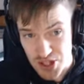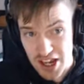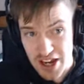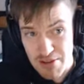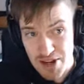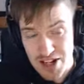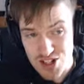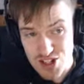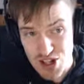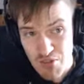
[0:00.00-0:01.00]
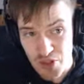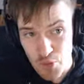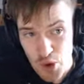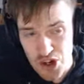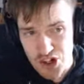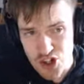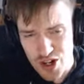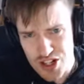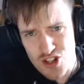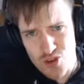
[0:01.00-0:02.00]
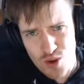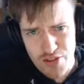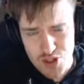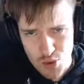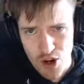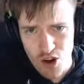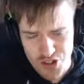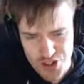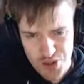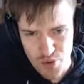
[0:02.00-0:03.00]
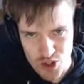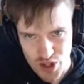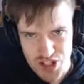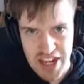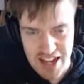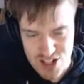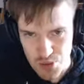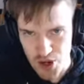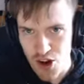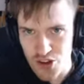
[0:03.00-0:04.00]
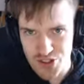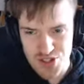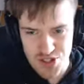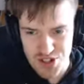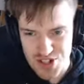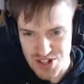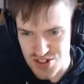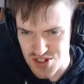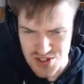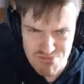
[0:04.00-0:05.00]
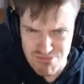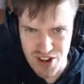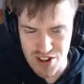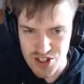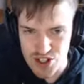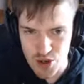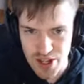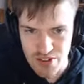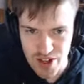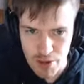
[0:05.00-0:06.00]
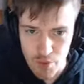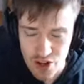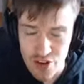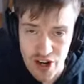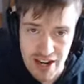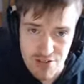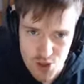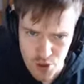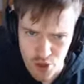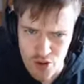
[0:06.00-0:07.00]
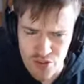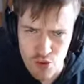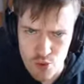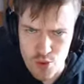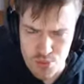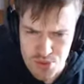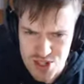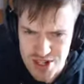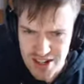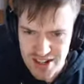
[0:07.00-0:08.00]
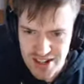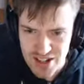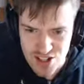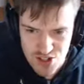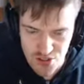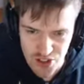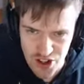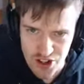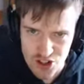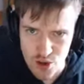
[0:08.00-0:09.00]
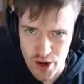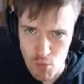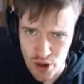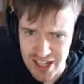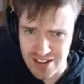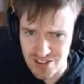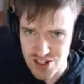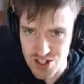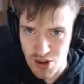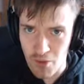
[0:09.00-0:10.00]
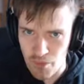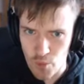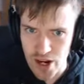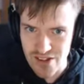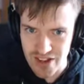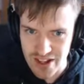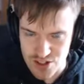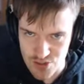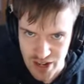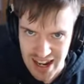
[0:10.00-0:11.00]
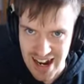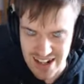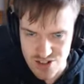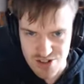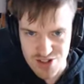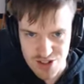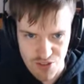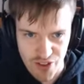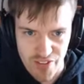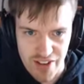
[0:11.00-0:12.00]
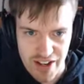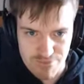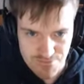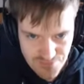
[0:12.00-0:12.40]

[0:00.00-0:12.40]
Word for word: of the game is that we're trying to drive to a concert. We're trying to get to a concert. It's just kind of a jokey thing. And we're going to encounter a lot of groups and stuff that are going to try and want to kill us on the way there. Different gangs and stuff like that.